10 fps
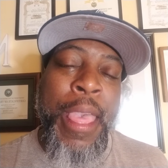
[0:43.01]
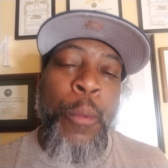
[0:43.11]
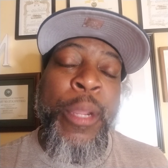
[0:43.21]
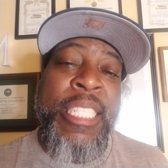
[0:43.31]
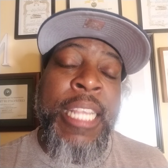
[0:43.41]

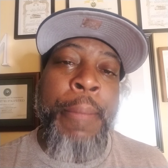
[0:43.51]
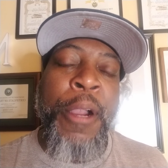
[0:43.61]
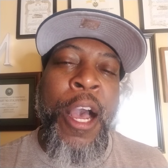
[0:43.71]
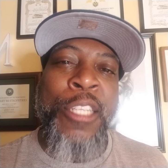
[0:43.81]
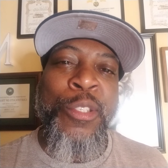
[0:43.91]
And we can set up a
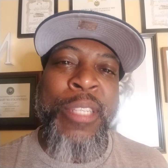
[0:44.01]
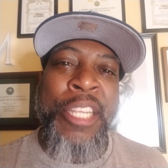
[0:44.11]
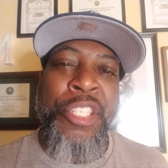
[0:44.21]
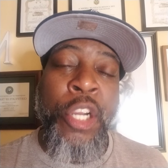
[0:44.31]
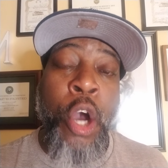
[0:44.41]

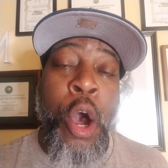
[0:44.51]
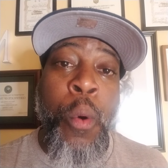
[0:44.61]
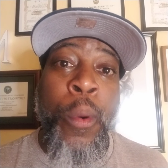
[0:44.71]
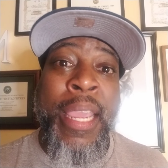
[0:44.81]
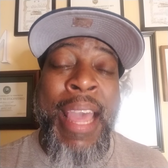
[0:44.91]
consultation call
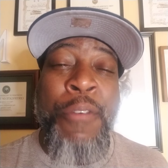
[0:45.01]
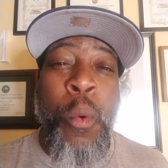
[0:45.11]
where we can have a